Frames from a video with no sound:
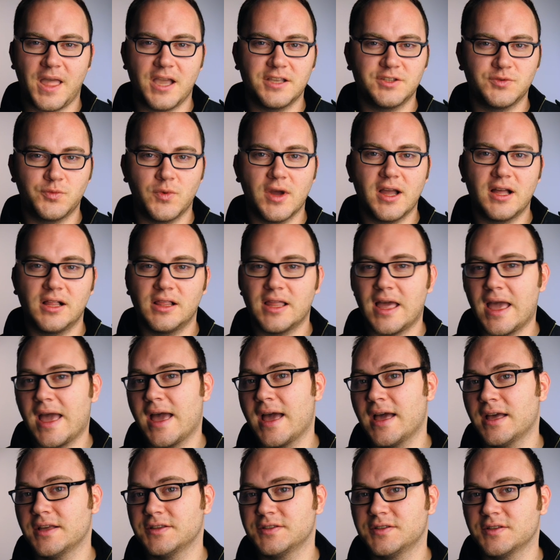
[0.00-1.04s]
as well
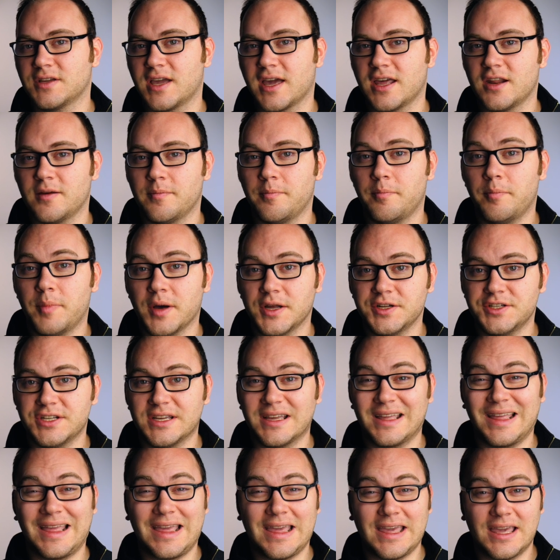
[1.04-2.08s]
as kind of
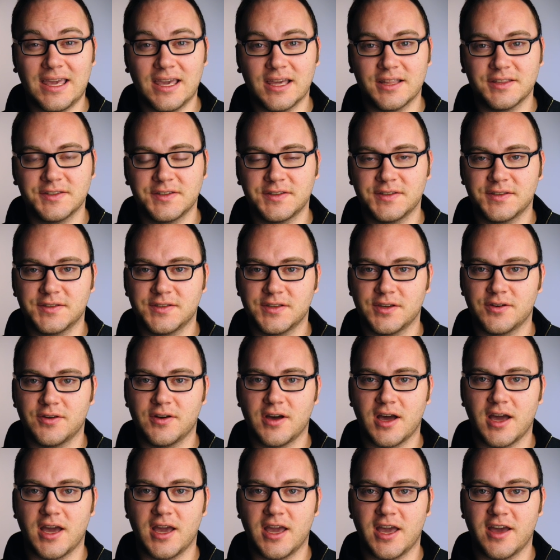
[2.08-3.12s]
budget kits. So
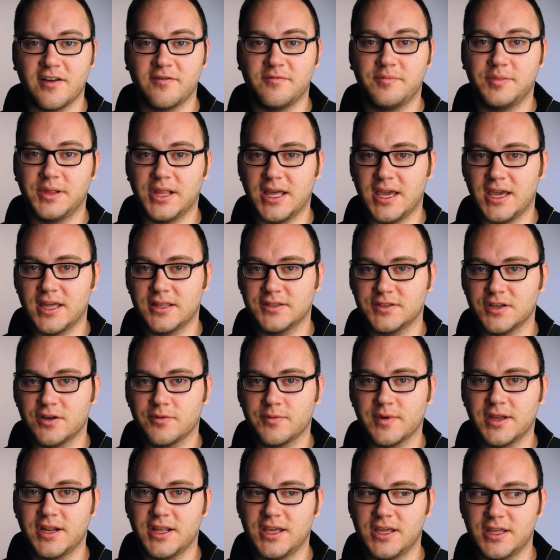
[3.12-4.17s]
I have plans
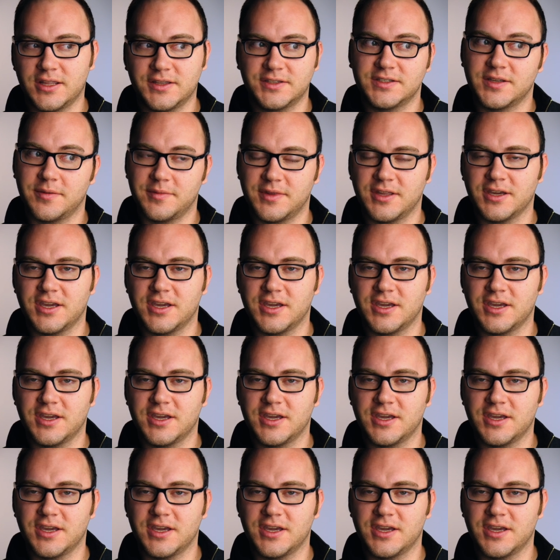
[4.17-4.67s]
already and some of the